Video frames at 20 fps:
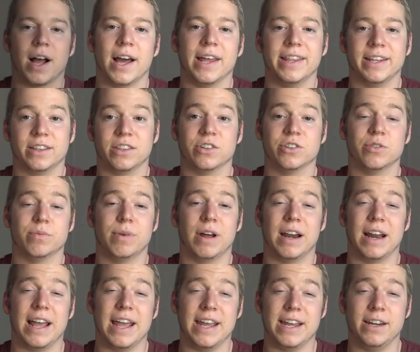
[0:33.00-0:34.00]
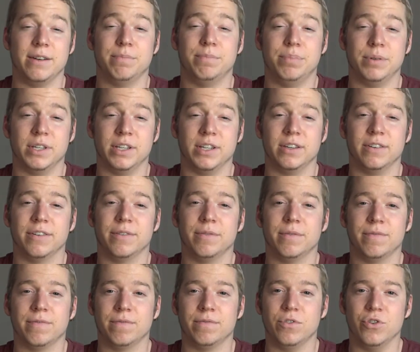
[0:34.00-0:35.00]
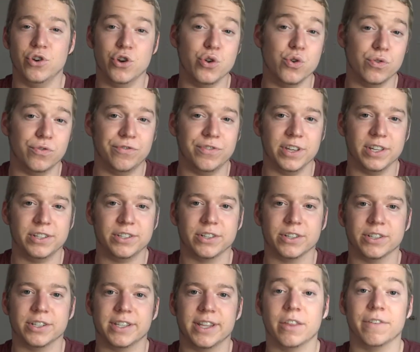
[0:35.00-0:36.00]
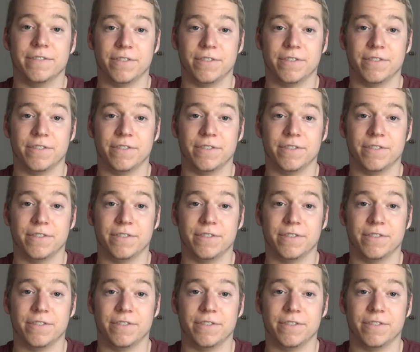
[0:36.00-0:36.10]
I think there's about 8 big new features,